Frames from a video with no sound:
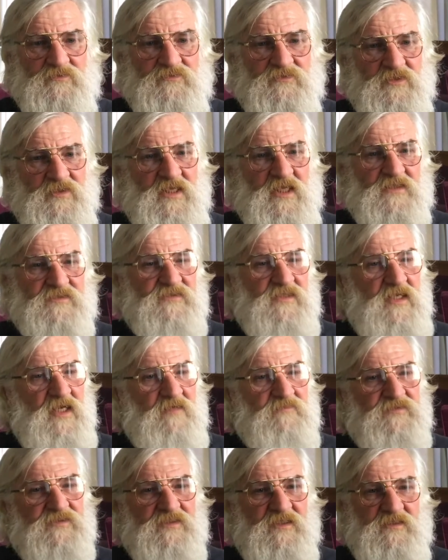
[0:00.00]
The next day
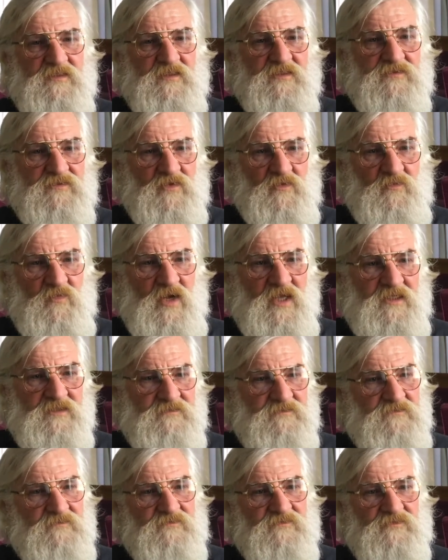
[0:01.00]
I'm sitting in Kuwait.
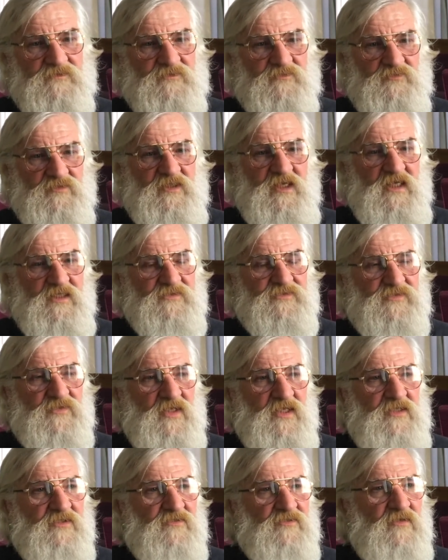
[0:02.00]
3 days
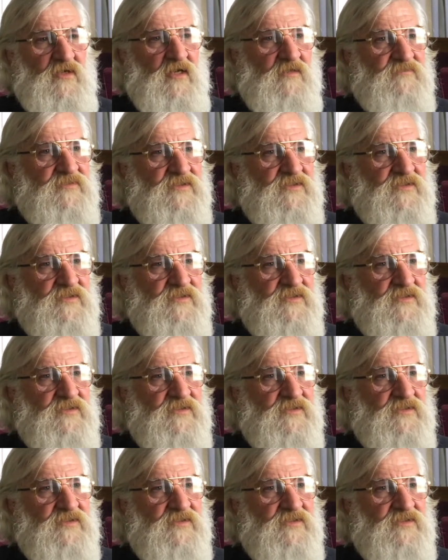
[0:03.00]
later I'm